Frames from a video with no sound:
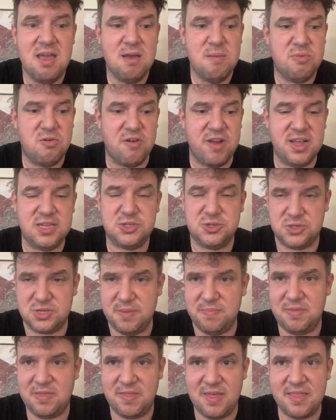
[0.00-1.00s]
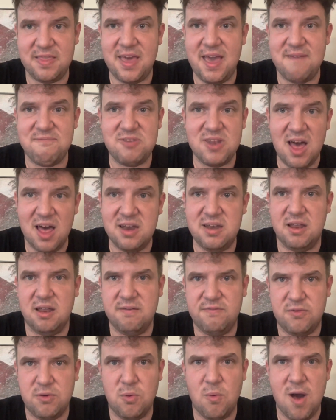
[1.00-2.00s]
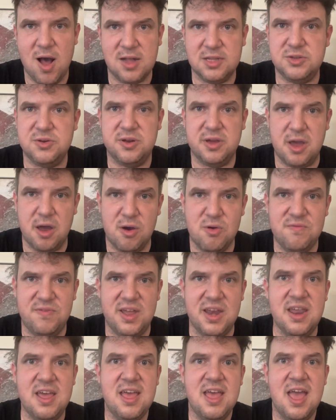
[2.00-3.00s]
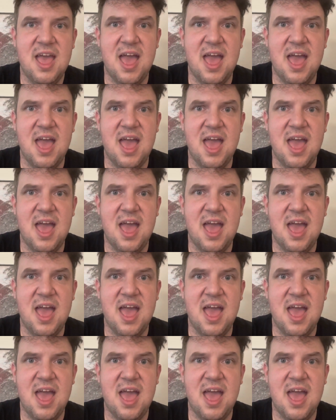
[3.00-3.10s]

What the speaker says: Parades are something that they have not done for a while due to COVID.